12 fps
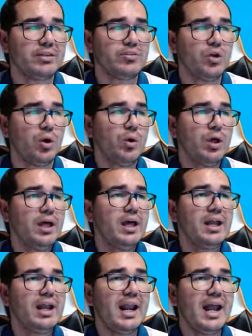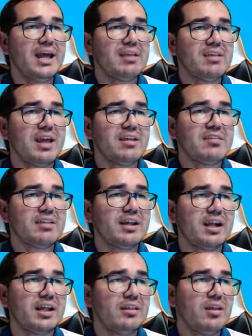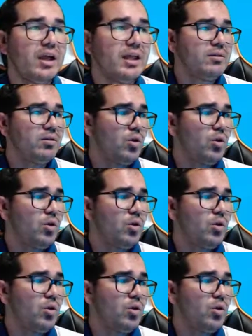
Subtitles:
So let's get started and